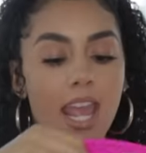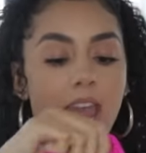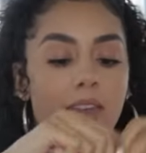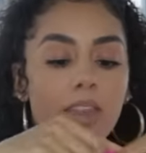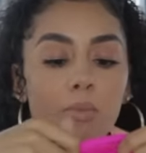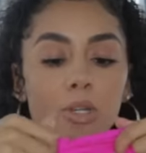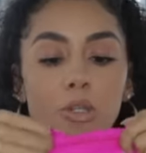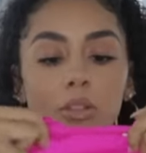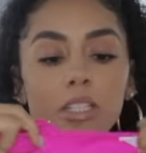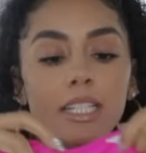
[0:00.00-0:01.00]
And then when
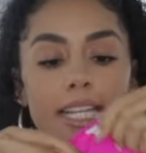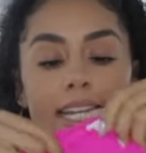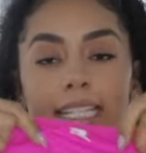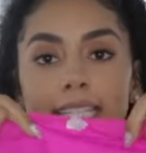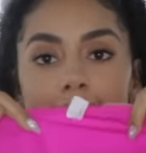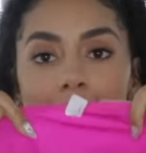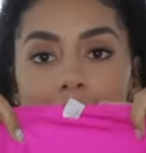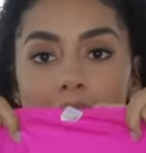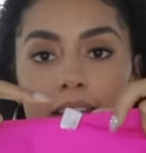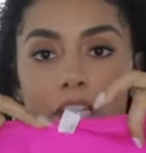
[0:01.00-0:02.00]
you look
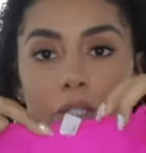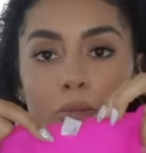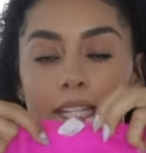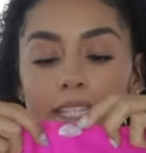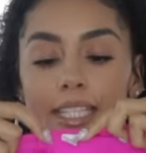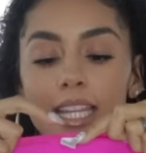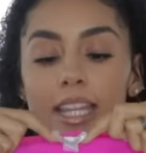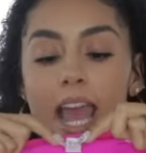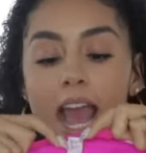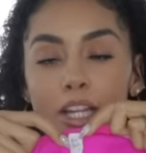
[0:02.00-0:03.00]
inside, you can see
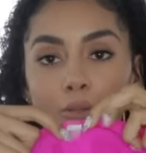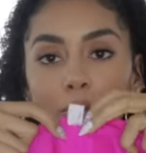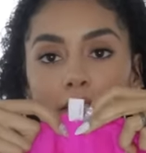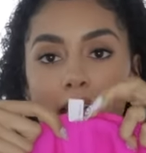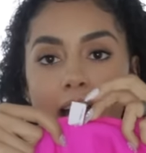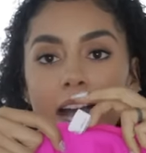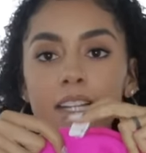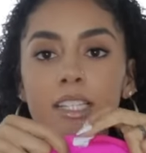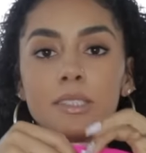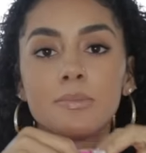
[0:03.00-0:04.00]
the actual tag.